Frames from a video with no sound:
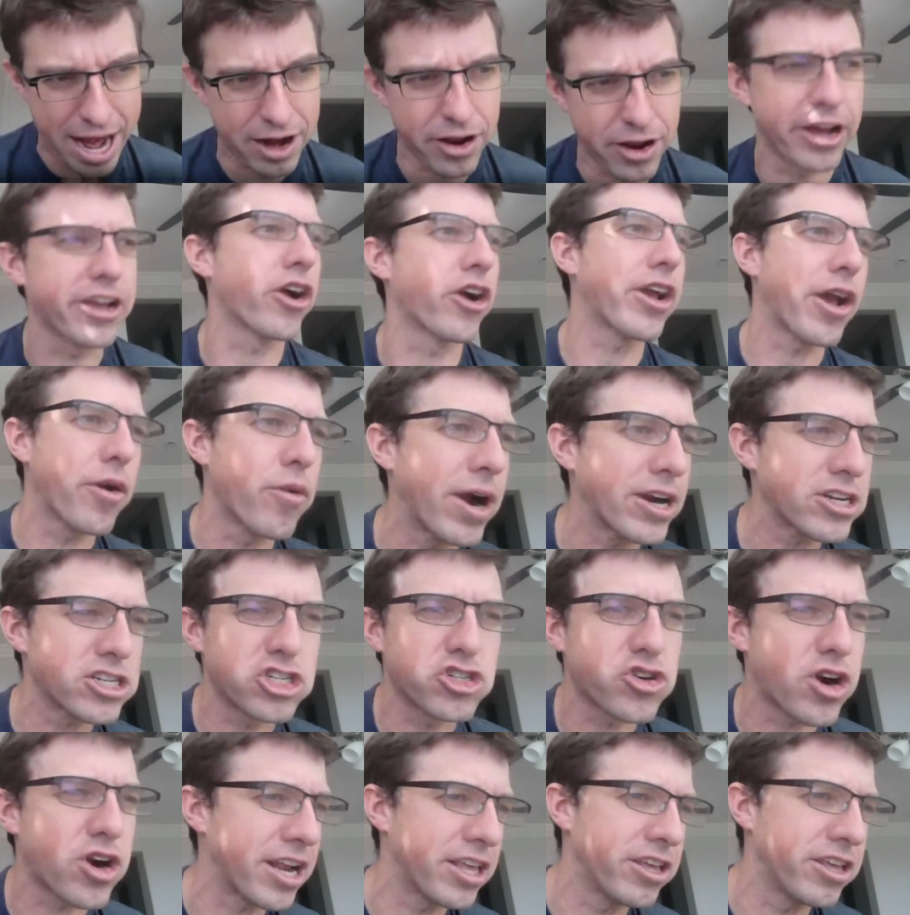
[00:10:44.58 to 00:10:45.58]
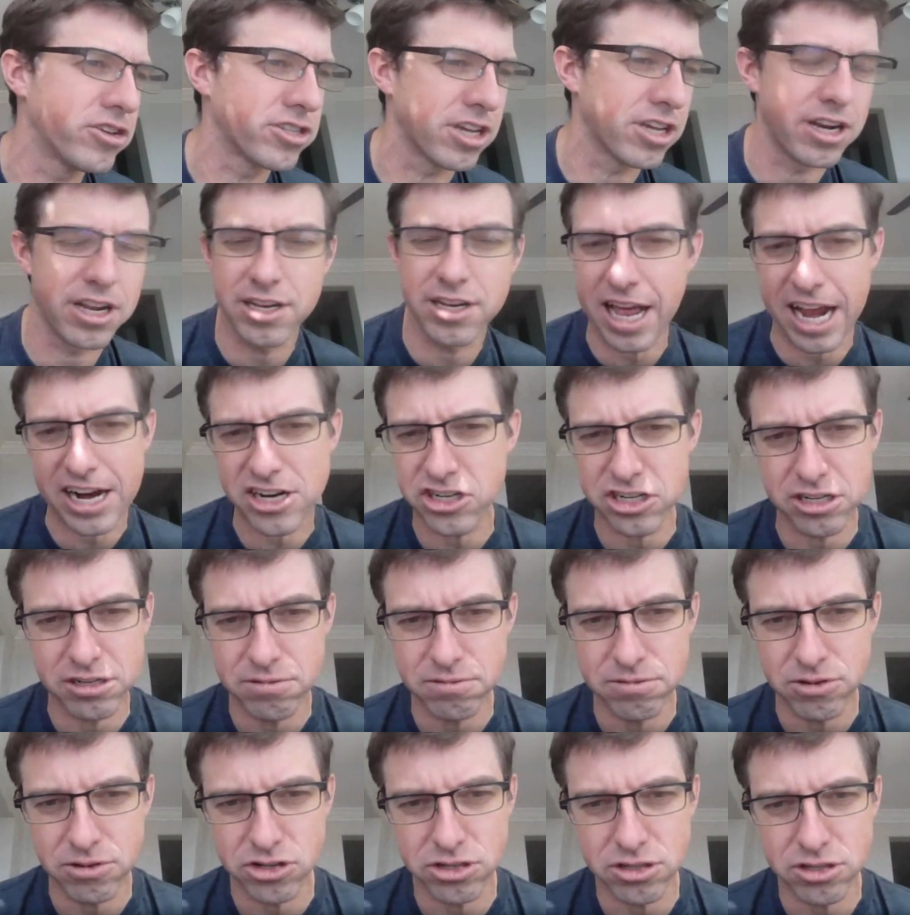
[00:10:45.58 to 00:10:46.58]
Like, okay, we'll actually try to use it. It actually
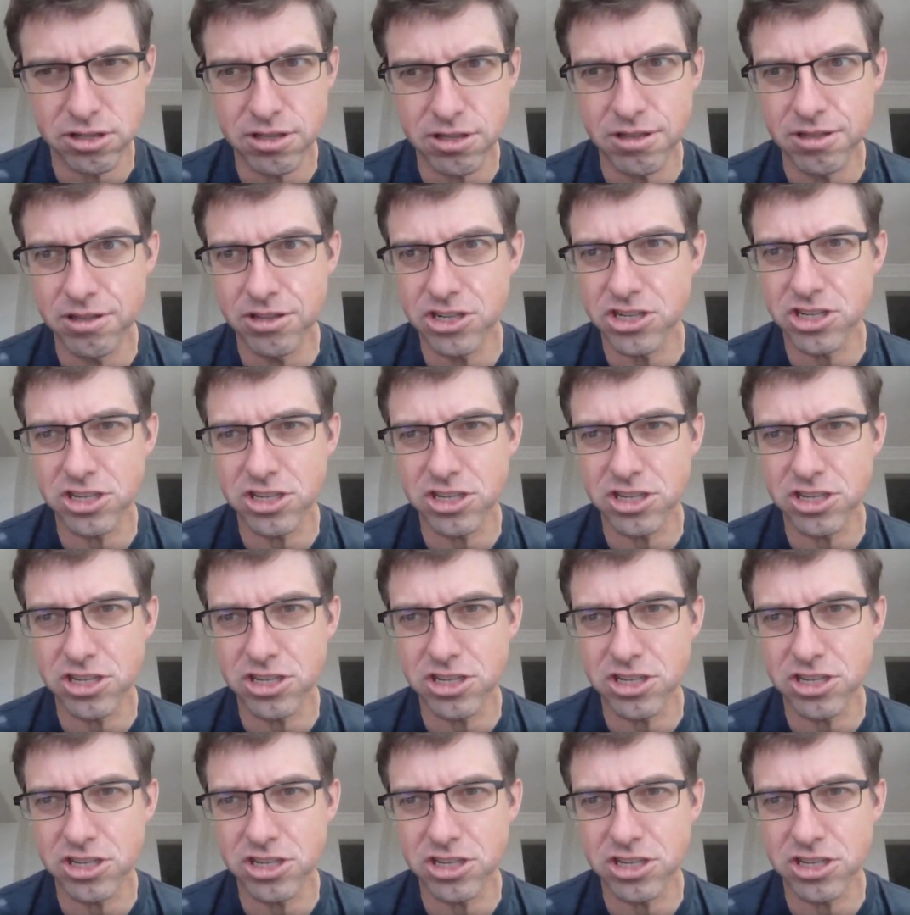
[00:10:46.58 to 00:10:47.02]
this